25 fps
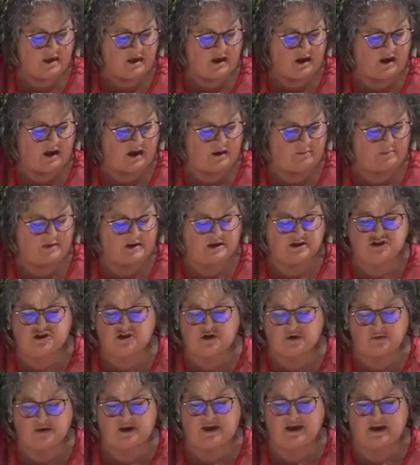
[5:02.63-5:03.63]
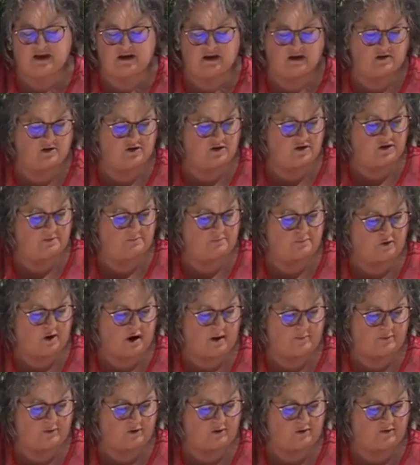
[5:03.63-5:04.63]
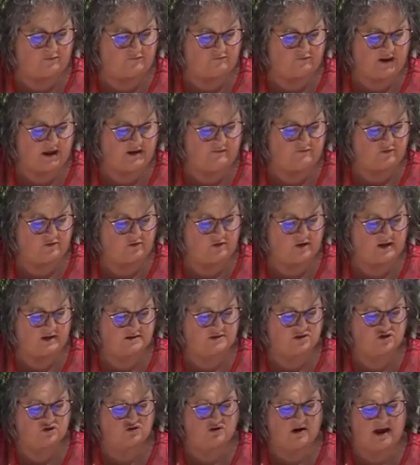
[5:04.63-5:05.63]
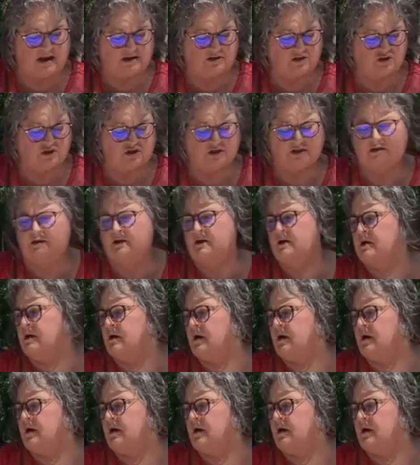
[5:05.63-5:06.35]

because you don't get a good proper flavor extraction.